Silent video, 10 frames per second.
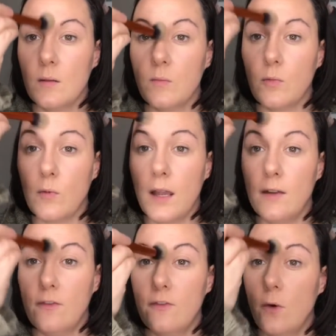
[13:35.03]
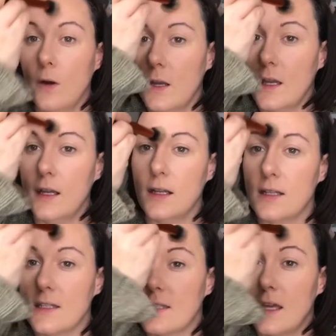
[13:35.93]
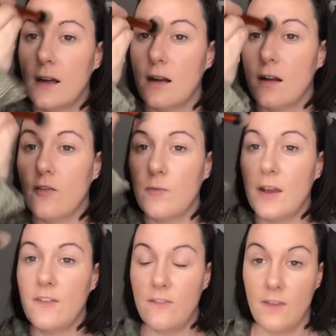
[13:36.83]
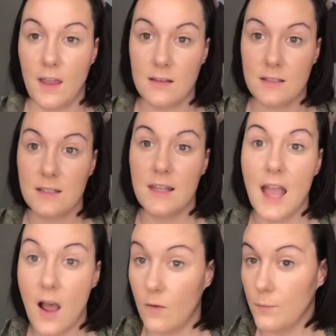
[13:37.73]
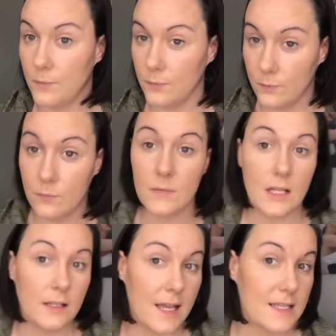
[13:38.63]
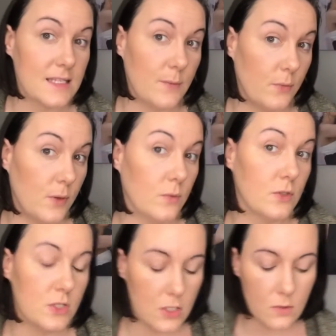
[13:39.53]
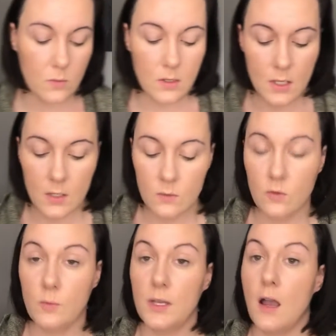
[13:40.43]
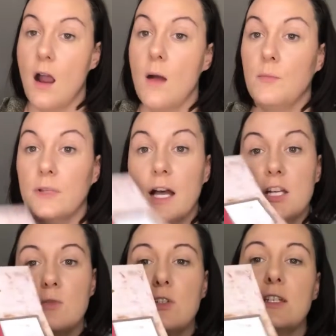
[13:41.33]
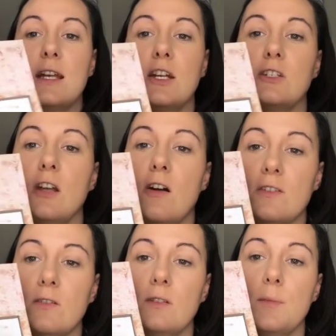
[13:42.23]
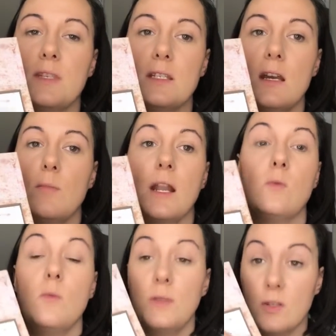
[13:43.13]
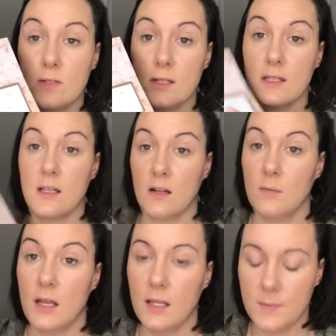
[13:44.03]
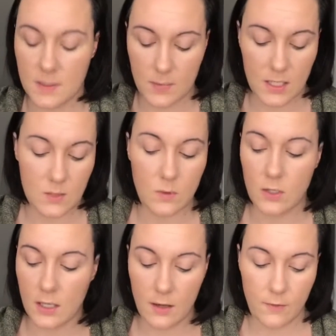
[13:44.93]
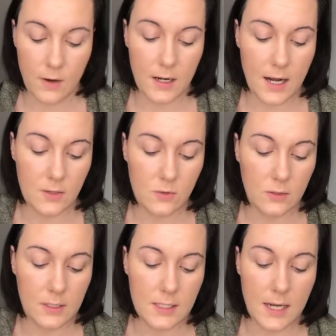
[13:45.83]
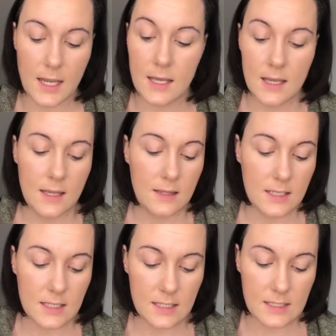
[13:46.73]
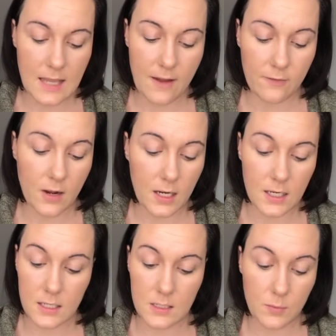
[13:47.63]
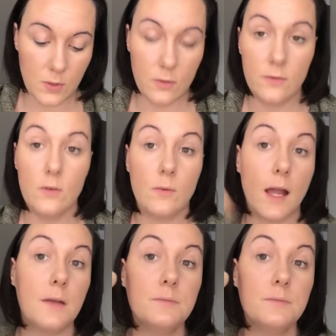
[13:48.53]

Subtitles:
bright forehead and center of my face. Now, the last step we will do will be our blush, which is actually also lipstick, but I won't be using this color on my lips because we're looking for a natural look today. This is Saffron. It is a beautiful red